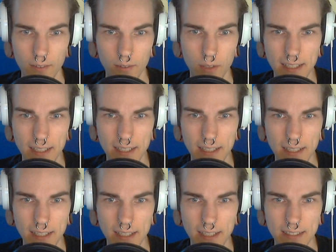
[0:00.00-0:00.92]
you bring my
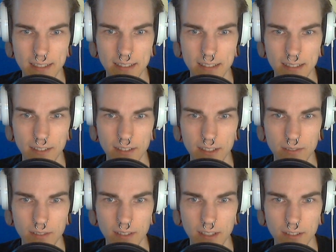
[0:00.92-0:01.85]
device serious
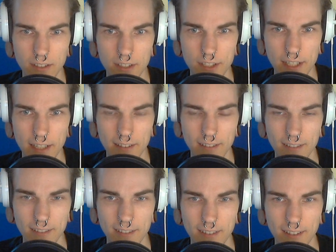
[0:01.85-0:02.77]
one day to your channel?
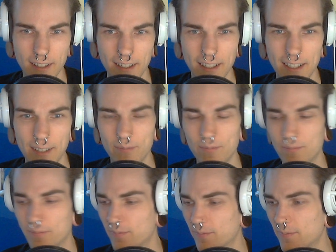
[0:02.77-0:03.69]
I
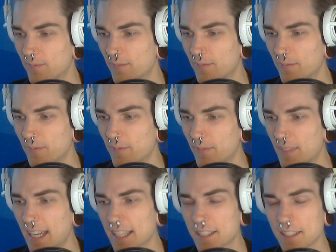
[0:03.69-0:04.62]

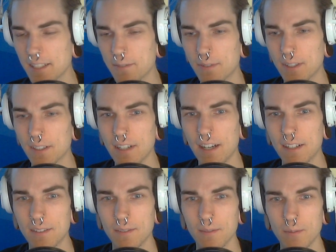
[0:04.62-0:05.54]
actually forgot
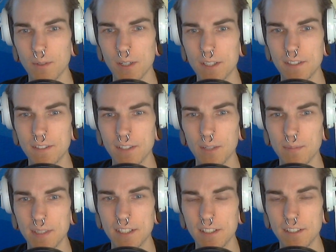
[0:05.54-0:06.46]
what you told
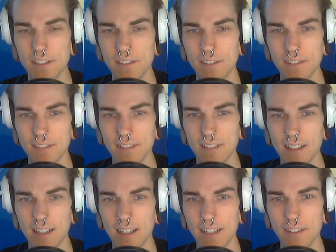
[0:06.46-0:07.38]
me to do.
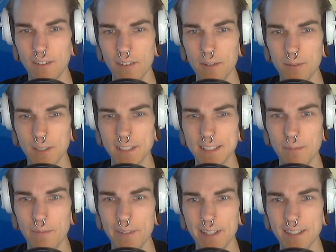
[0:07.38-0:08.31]
I know there was
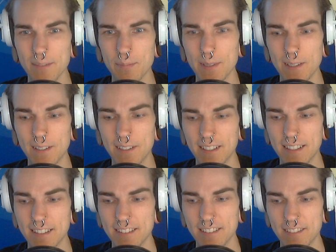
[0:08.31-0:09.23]
something, but
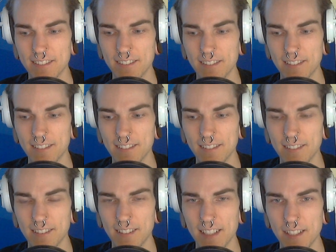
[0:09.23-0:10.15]
I
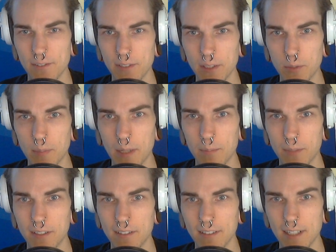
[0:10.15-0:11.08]
don't really
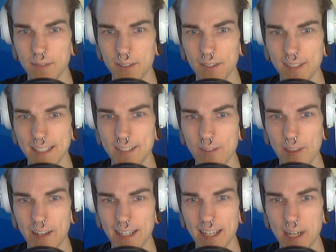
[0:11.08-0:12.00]
remember. I have to look into
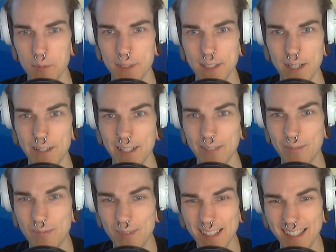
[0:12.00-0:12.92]
that again, I'm sorry.
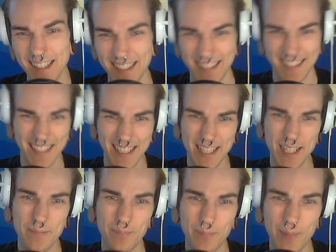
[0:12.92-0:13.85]

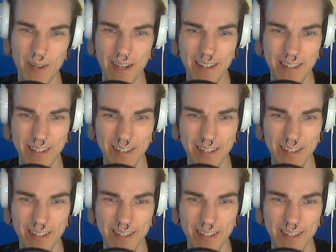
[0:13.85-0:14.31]
But